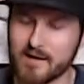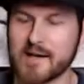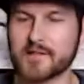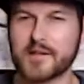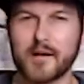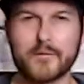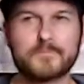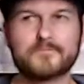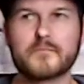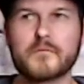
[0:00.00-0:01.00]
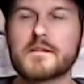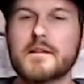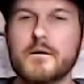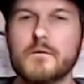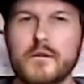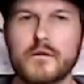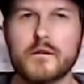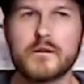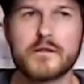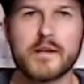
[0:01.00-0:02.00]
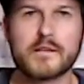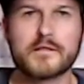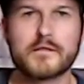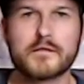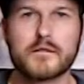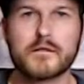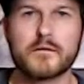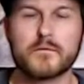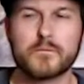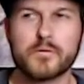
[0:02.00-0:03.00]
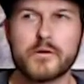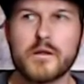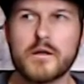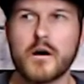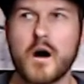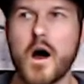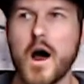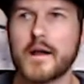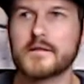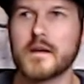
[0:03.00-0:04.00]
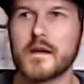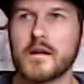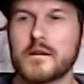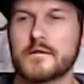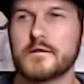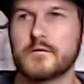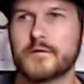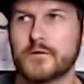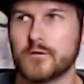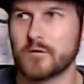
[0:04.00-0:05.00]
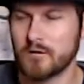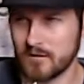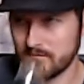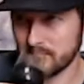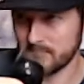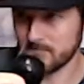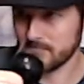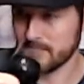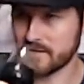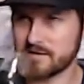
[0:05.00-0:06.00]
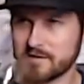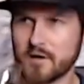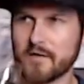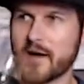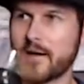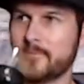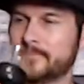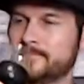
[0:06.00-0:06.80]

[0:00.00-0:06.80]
Classic Cut, because that one tastes pretty hot and youthful. This is not that.